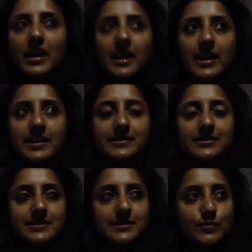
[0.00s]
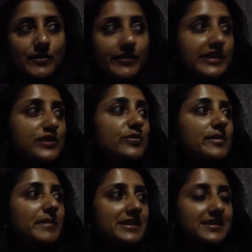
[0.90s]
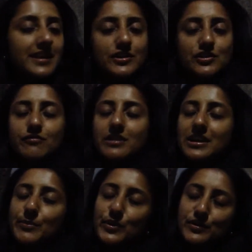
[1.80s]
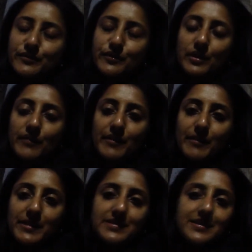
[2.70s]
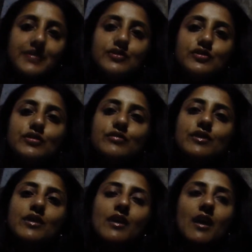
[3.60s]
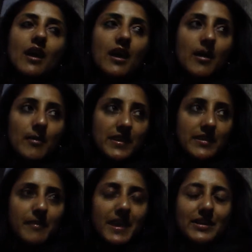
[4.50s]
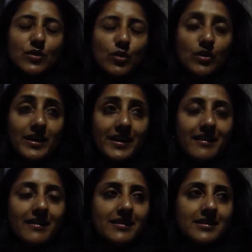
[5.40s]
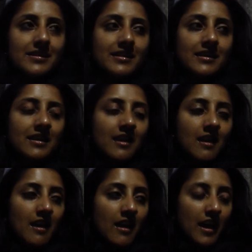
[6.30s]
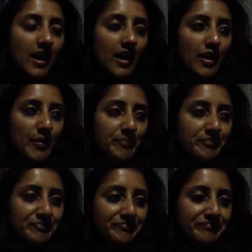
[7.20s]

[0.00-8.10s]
And we finished with a meditation, a really beautiful, loving meditation in the main hall here. I'm